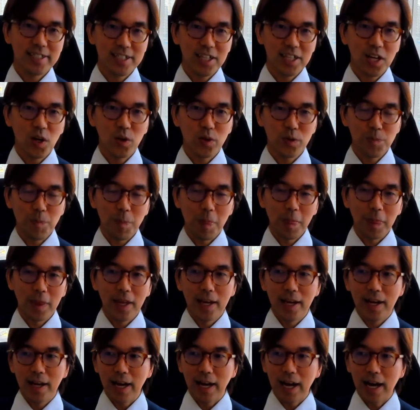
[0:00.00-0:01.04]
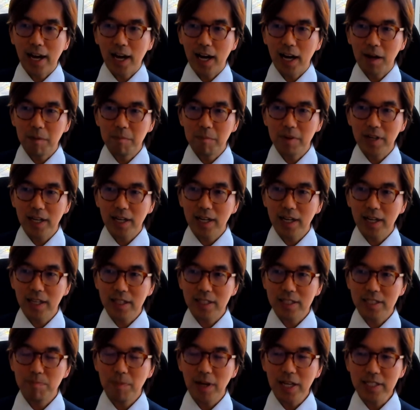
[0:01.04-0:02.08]
So um,
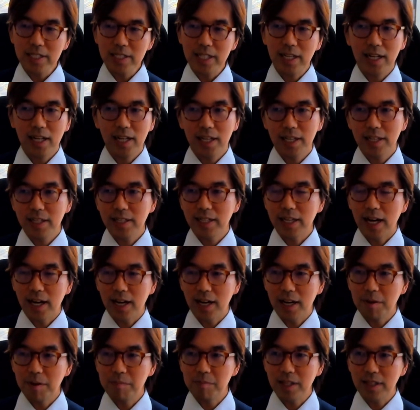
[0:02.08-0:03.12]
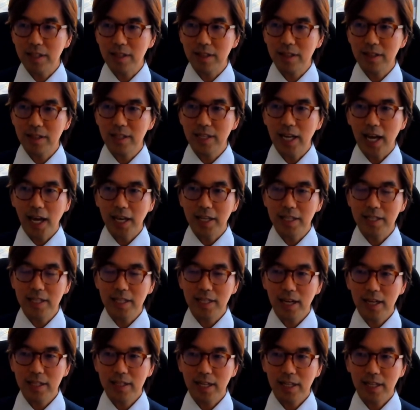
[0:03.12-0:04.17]
it's basically um, the
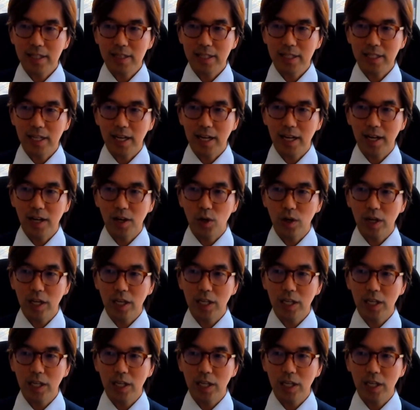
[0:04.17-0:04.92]
idea that the uh,